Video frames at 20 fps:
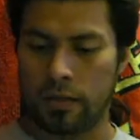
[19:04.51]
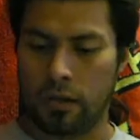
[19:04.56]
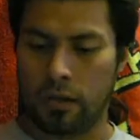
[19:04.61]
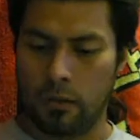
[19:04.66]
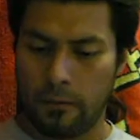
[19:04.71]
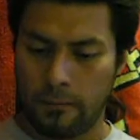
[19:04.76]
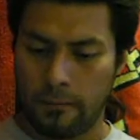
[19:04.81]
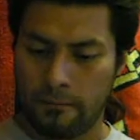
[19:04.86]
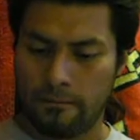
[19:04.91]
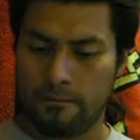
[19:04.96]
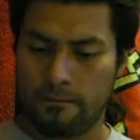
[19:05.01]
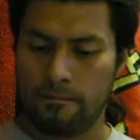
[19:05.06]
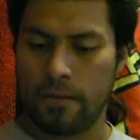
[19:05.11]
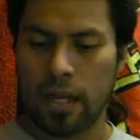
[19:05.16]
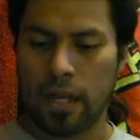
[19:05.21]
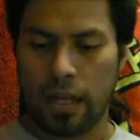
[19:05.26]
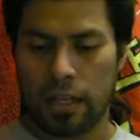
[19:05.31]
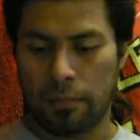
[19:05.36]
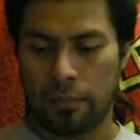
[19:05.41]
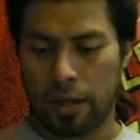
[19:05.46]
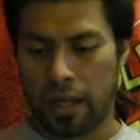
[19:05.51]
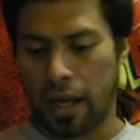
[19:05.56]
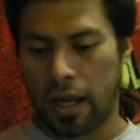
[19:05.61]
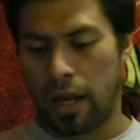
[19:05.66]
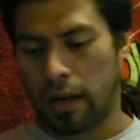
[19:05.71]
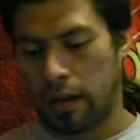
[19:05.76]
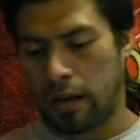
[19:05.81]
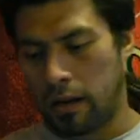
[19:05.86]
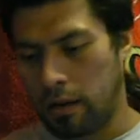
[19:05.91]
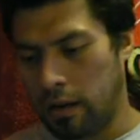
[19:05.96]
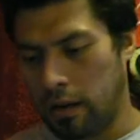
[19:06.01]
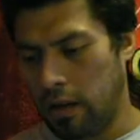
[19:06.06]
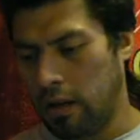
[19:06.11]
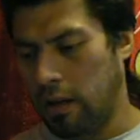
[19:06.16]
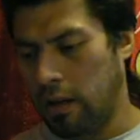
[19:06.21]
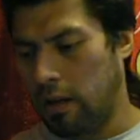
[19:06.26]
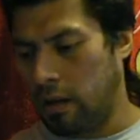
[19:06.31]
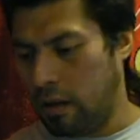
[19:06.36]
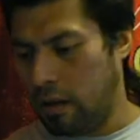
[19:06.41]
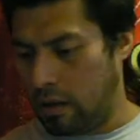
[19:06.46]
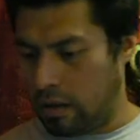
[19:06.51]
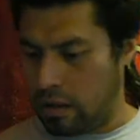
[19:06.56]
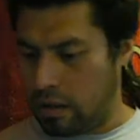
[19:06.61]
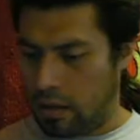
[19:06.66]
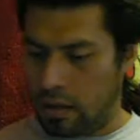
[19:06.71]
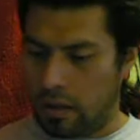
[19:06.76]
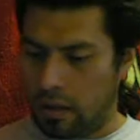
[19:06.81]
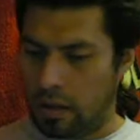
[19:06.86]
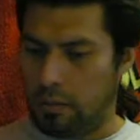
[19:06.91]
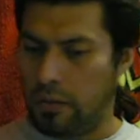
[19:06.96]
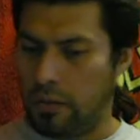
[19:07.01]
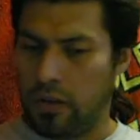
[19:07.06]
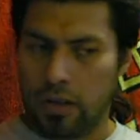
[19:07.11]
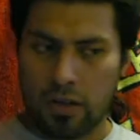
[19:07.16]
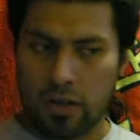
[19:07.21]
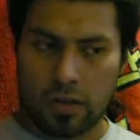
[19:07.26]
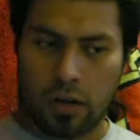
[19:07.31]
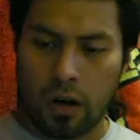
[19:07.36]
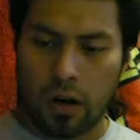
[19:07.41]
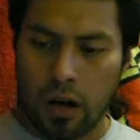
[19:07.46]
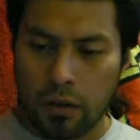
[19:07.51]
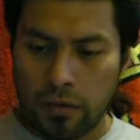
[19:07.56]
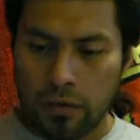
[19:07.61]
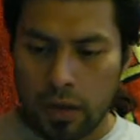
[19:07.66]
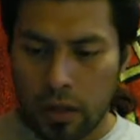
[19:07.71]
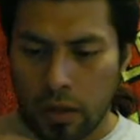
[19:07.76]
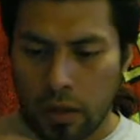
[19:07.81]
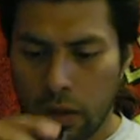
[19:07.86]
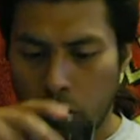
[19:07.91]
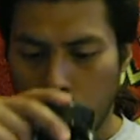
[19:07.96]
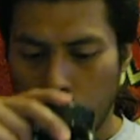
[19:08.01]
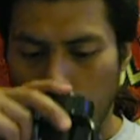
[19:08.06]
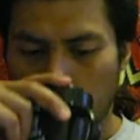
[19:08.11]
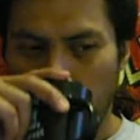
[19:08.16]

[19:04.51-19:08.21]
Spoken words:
So let me get out of here. Let me finish this coffee.